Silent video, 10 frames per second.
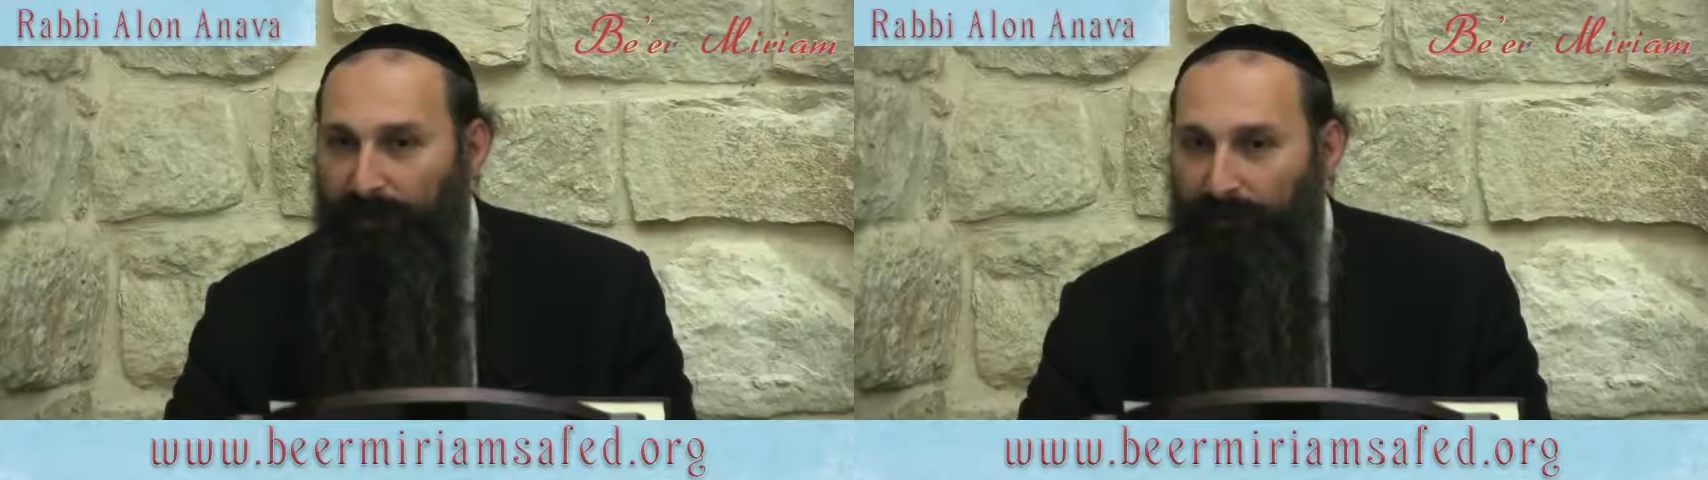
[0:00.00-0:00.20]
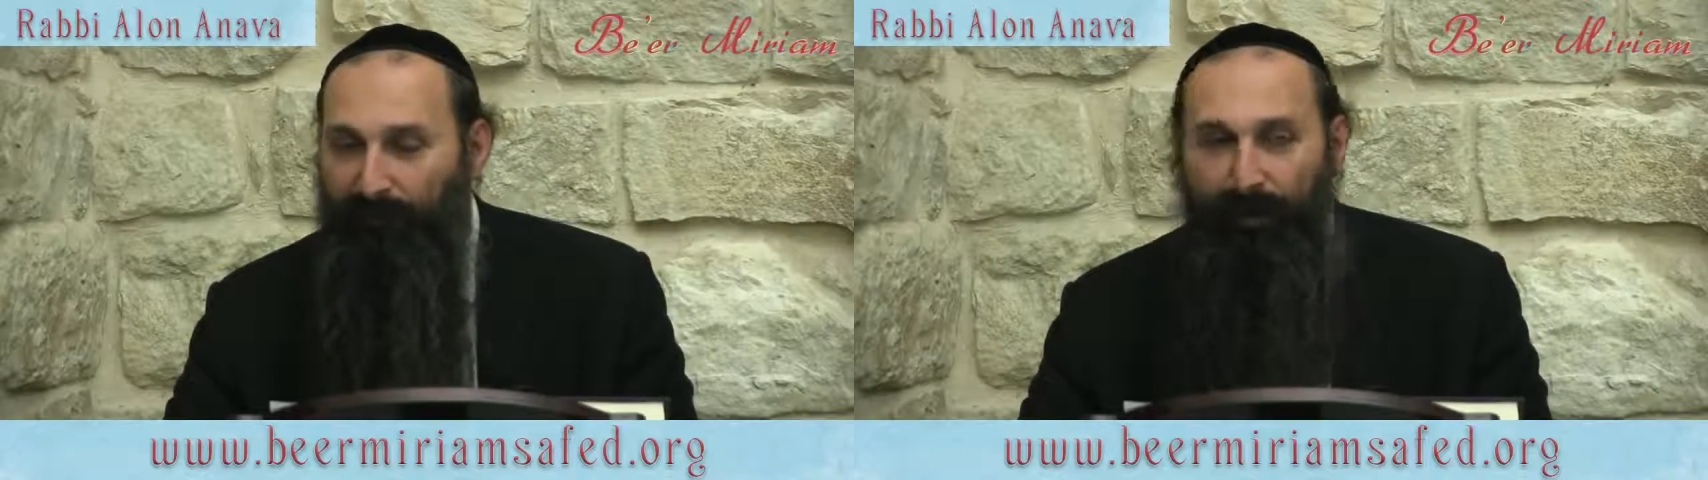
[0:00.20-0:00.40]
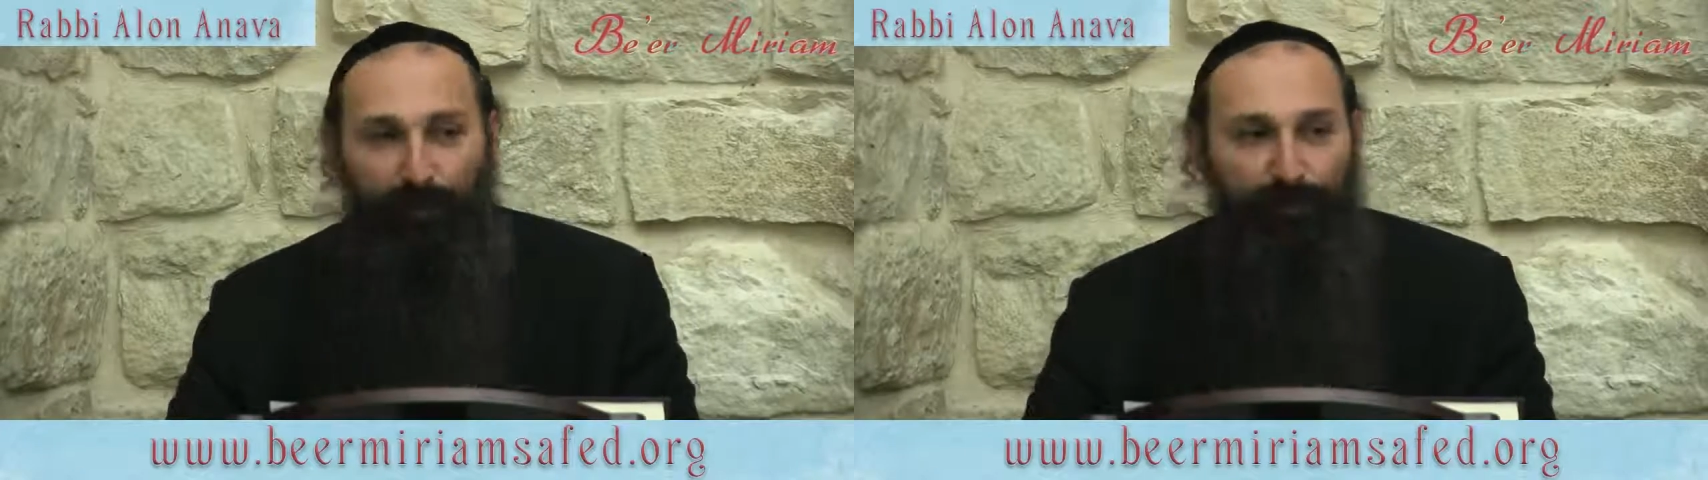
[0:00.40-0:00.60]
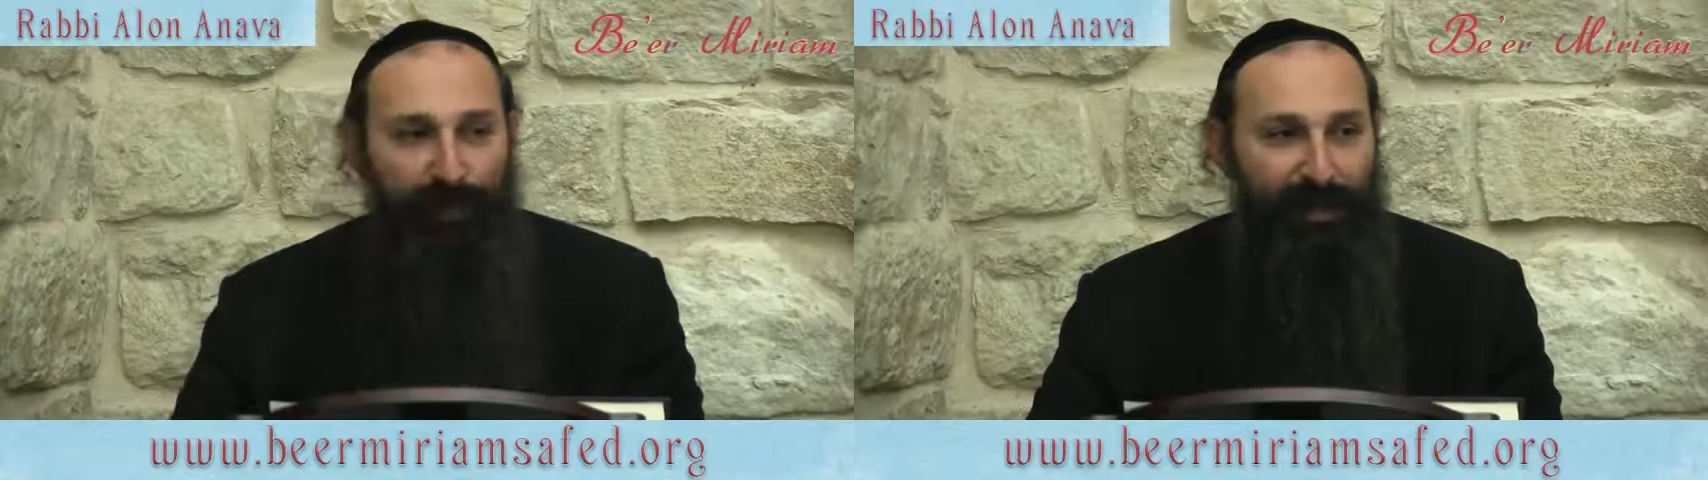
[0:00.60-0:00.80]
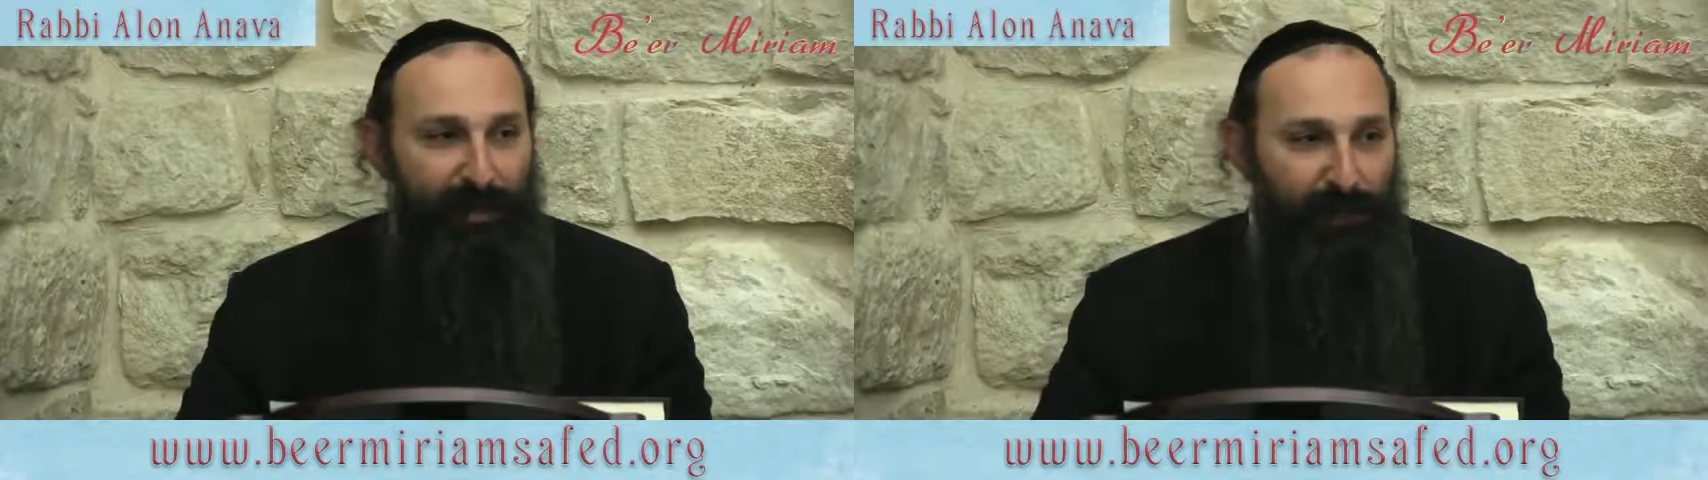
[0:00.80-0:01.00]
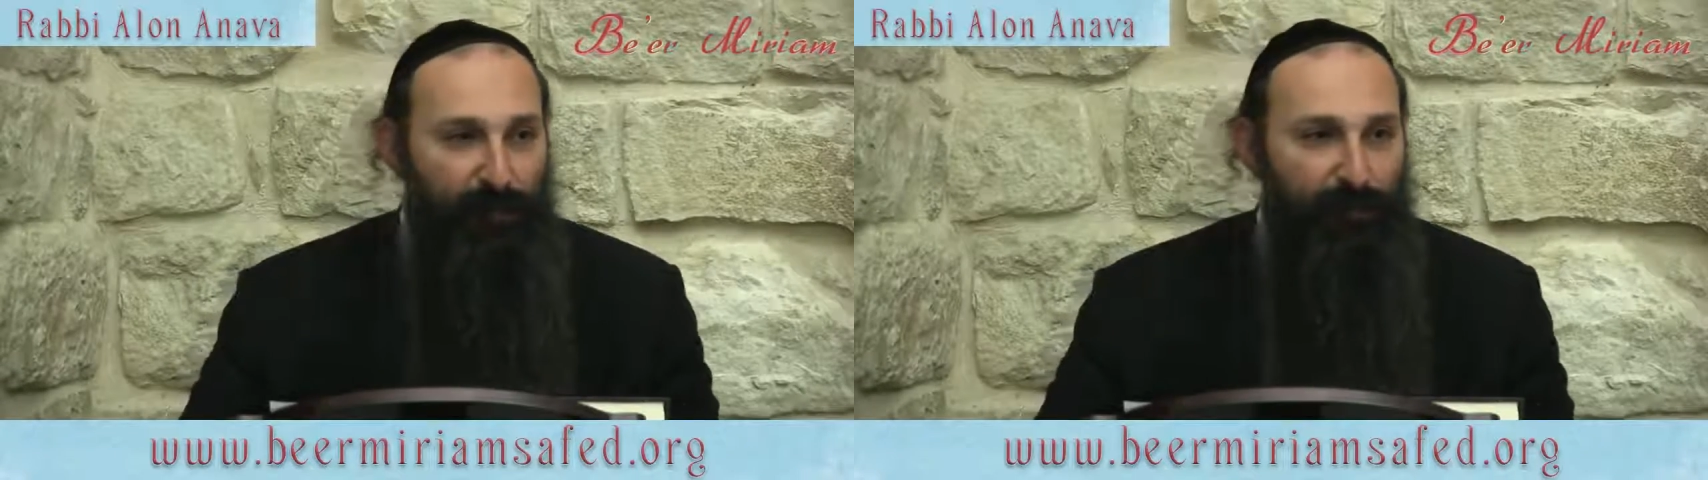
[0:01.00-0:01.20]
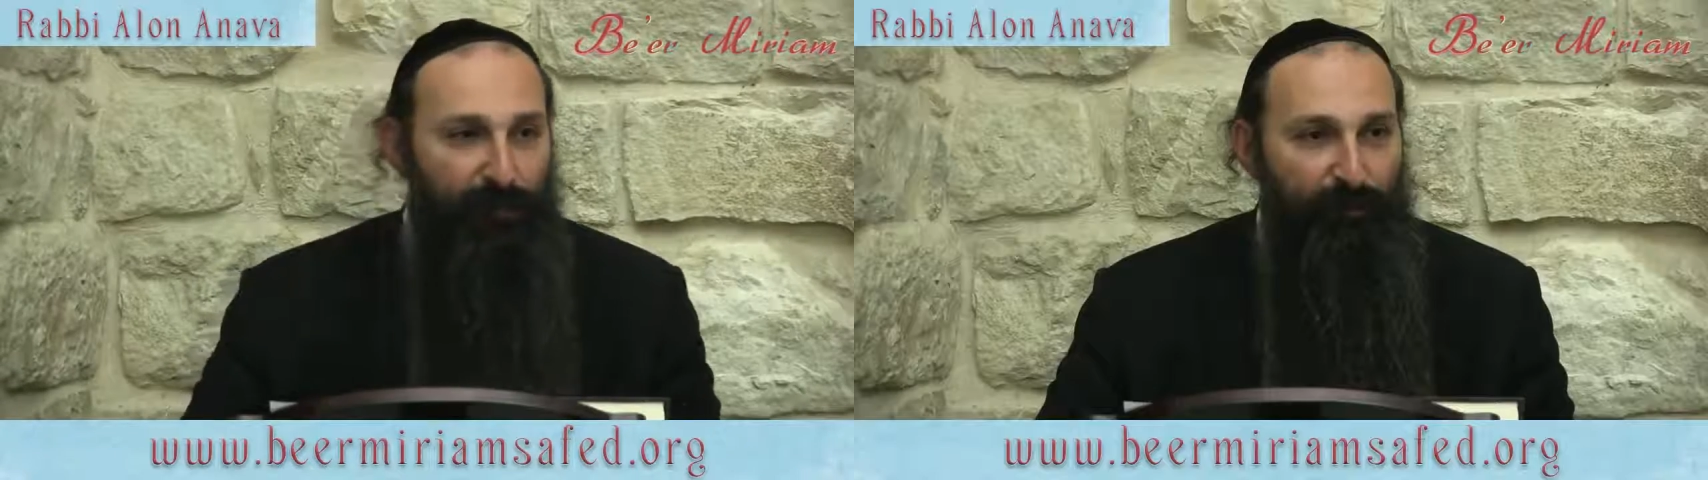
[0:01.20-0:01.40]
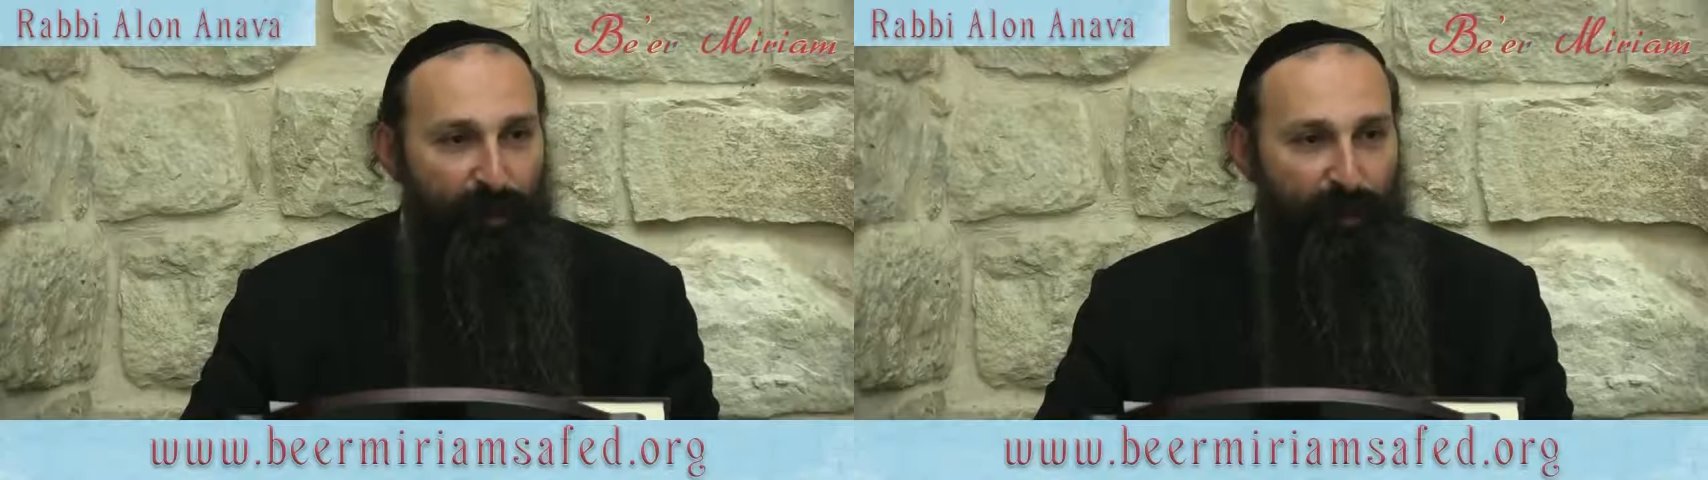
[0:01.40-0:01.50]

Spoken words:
If we would really know the